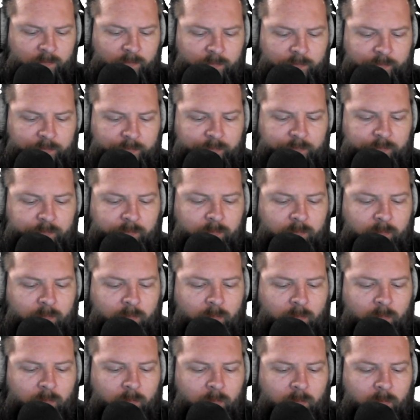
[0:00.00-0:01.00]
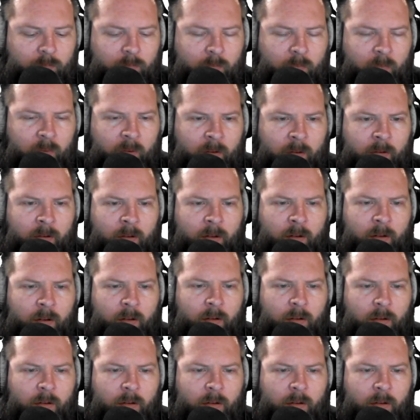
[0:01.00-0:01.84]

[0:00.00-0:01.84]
No one is speaking in this clip.